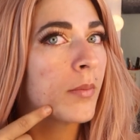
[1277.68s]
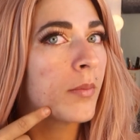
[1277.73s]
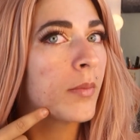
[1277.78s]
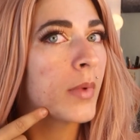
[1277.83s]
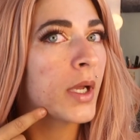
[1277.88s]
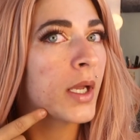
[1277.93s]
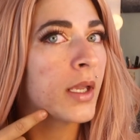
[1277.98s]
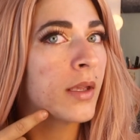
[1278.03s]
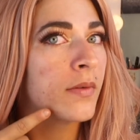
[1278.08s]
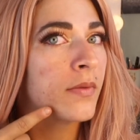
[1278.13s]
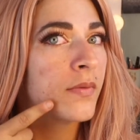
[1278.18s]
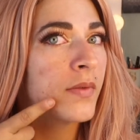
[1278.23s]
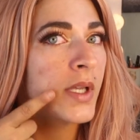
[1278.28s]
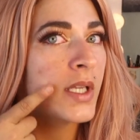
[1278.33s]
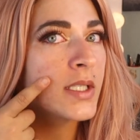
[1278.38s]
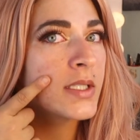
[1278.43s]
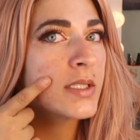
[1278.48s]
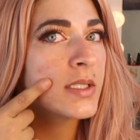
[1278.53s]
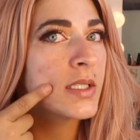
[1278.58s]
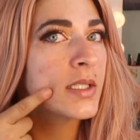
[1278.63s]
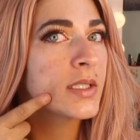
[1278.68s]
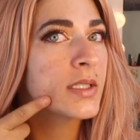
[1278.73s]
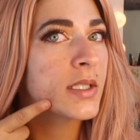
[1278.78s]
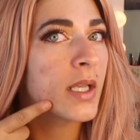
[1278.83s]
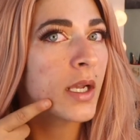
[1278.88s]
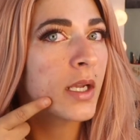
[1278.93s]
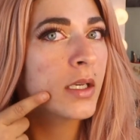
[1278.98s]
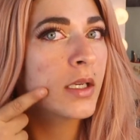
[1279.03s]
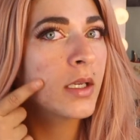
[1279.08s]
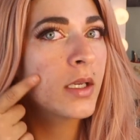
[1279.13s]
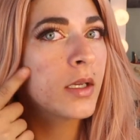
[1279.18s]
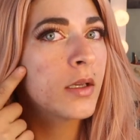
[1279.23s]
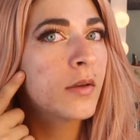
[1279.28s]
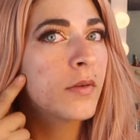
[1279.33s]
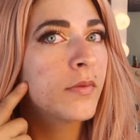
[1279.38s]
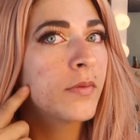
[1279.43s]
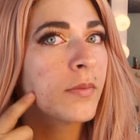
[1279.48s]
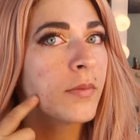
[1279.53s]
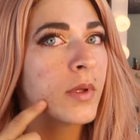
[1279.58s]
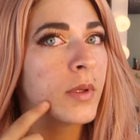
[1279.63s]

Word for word: my face is kind of,